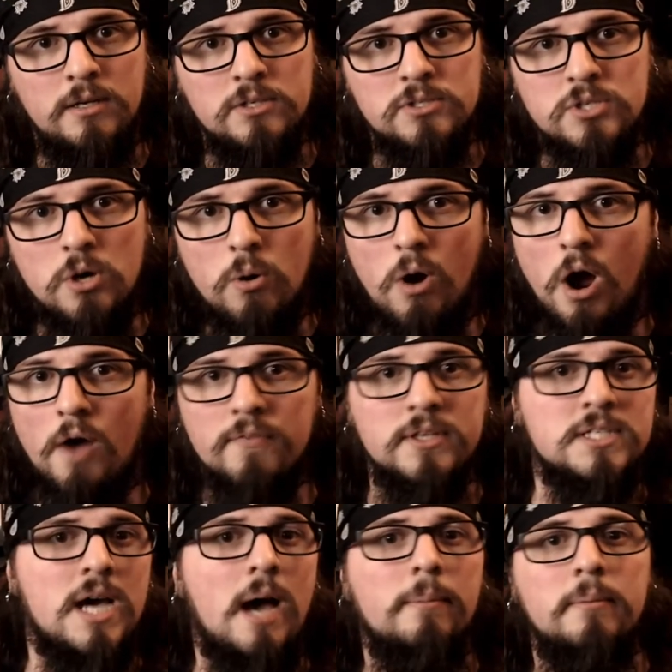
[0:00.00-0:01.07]
So off the
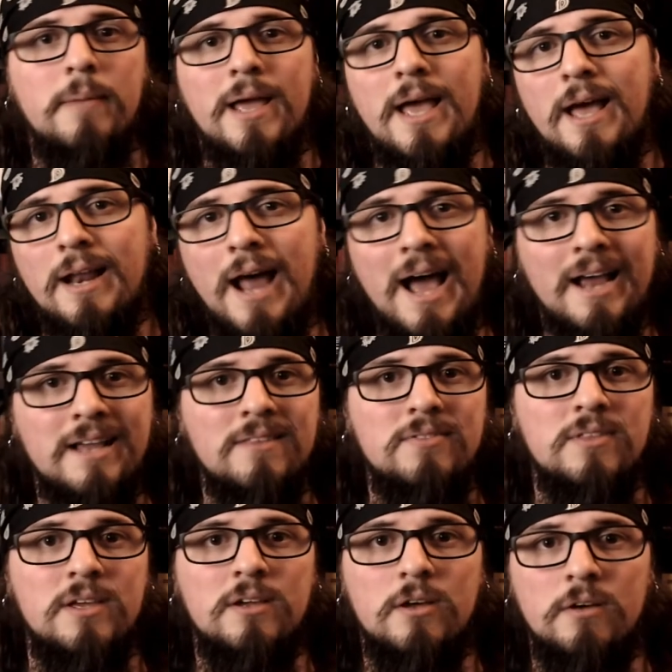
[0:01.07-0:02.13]
top of my head, I can
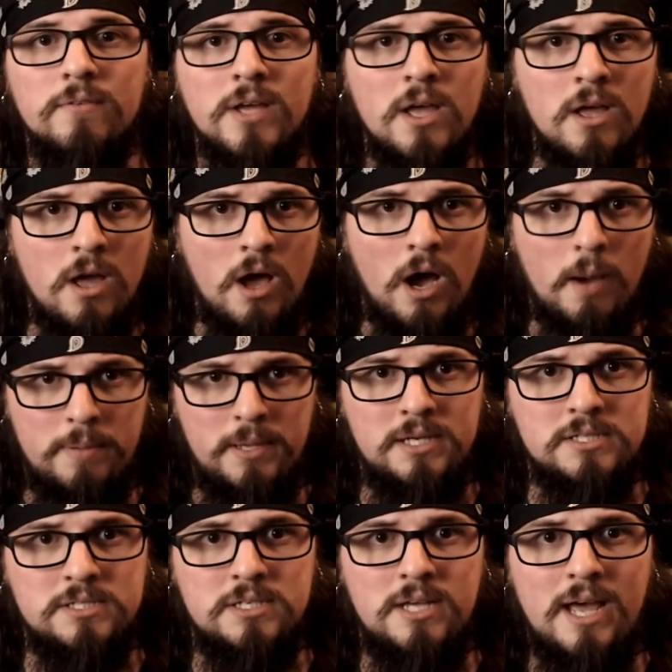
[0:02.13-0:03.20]
think of a
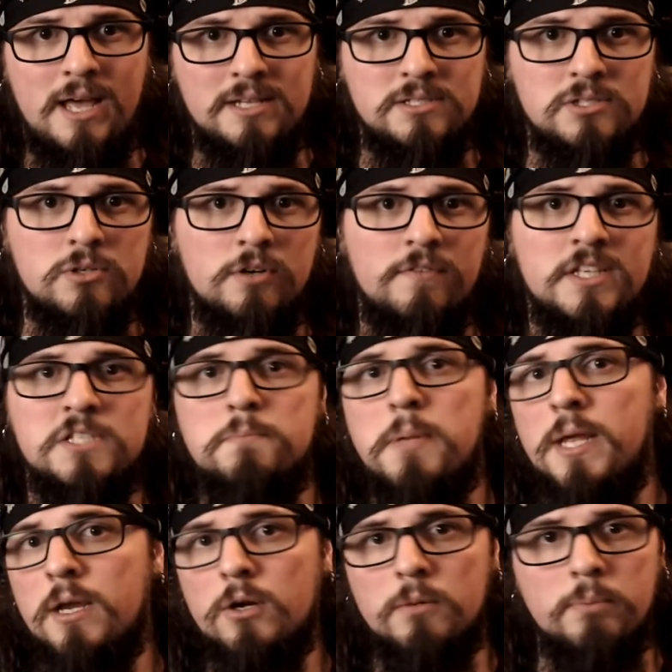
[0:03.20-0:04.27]
pixie as sort of this
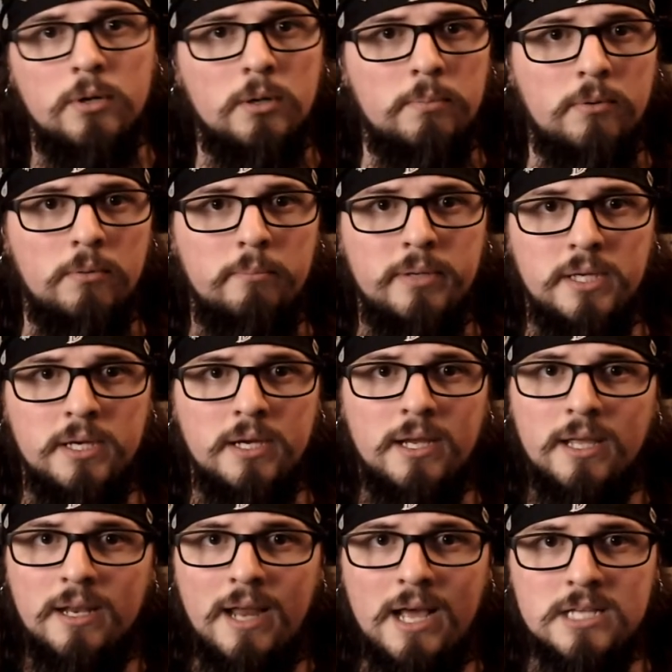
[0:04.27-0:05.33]
pink or purple being.
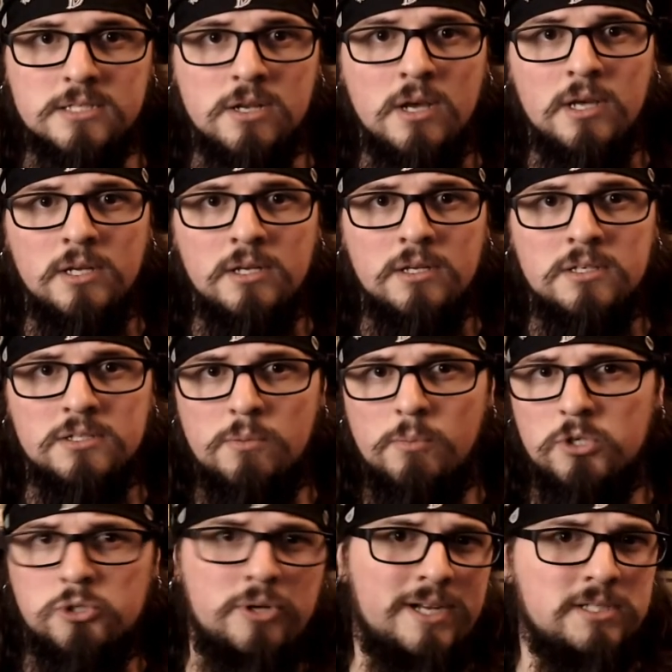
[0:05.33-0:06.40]
It has
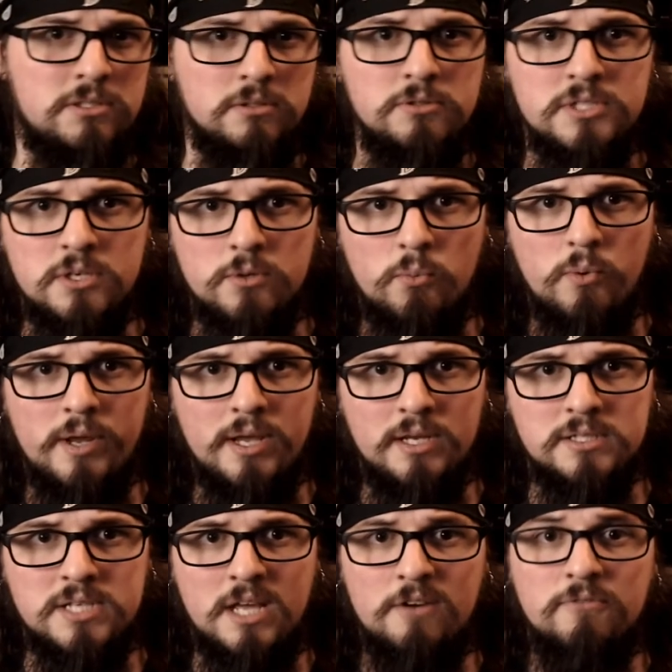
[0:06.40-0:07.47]
somewhat translucent
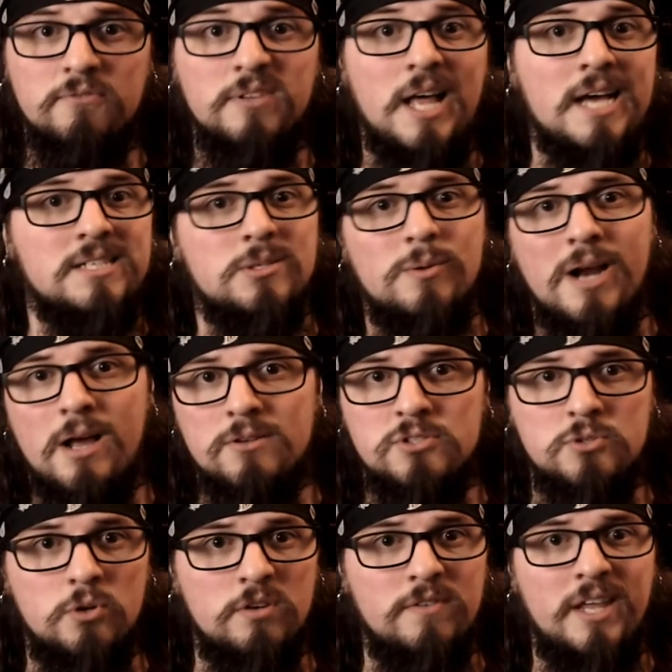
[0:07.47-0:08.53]
wings, kind of flies around,
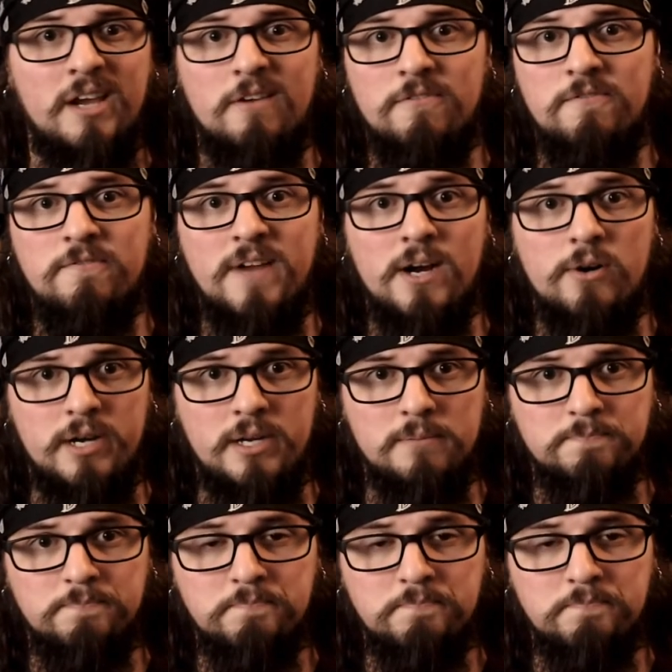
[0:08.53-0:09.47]
sort of like a fairy.